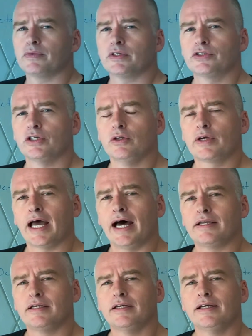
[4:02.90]
to look
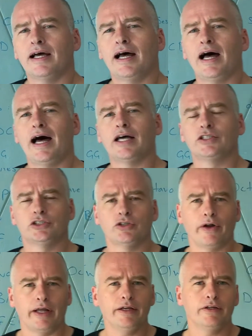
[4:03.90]
at a
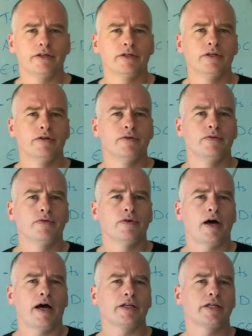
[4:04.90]
sonnet
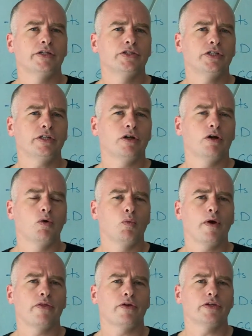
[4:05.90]
and consider
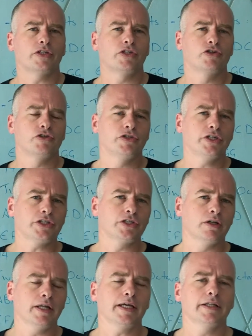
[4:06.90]
whether it's a
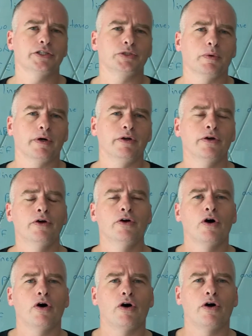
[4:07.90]
traditional English one
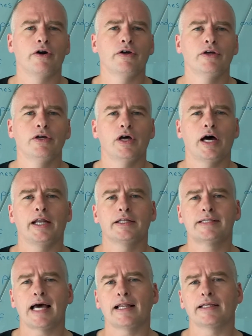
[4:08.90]
or an
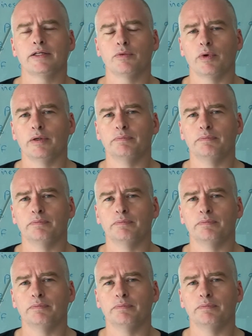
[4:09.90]
Italian one.